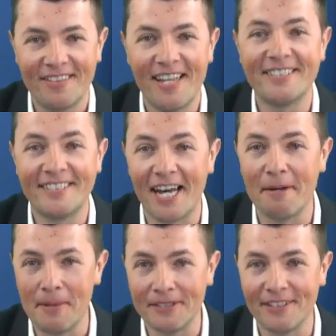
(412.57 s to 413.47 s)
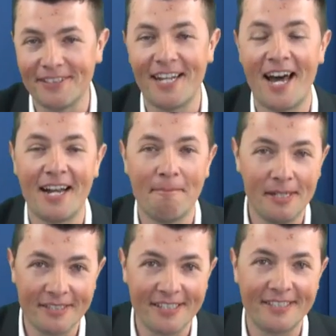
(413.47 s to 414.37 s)
then start a business. Start
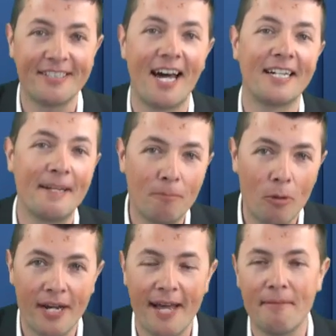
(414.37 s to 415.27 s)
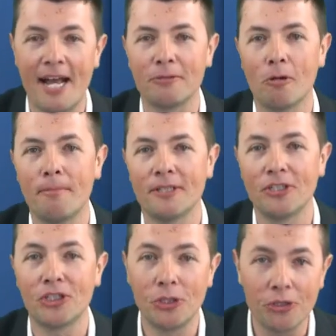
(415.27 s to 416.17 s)
an import and export
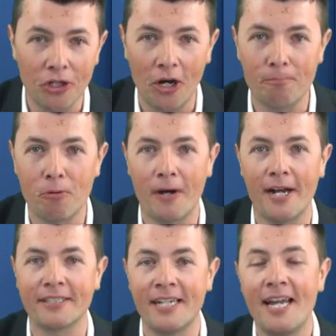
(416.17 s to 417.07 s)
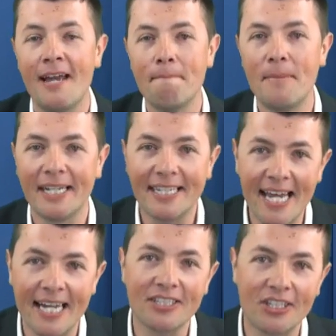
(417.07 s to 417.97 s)
business, choose a hot product,
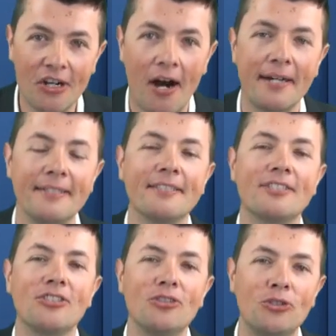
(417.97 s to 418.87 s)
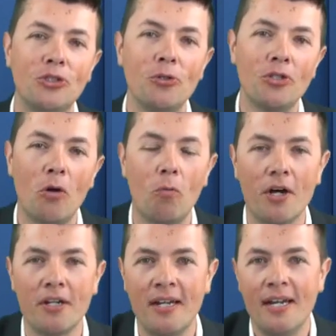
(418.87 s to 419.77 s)
but get guidance. You do not
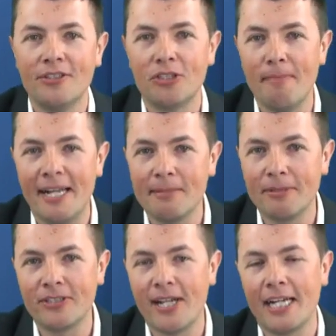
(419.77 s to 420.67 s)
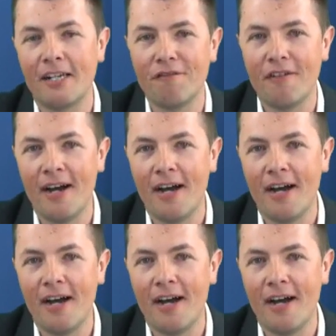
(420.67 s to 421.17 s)
want to make the mistake of,